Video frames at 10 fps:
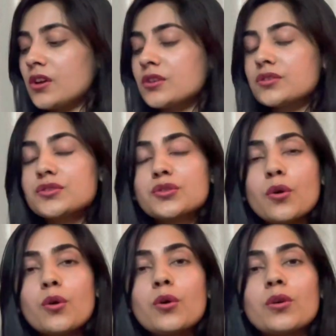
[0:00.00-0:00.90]

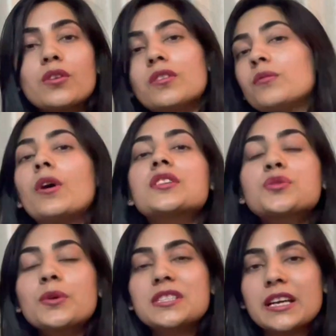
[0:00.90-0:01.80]
So once
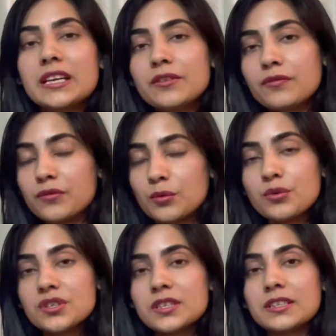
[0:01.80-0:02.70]
we take in food,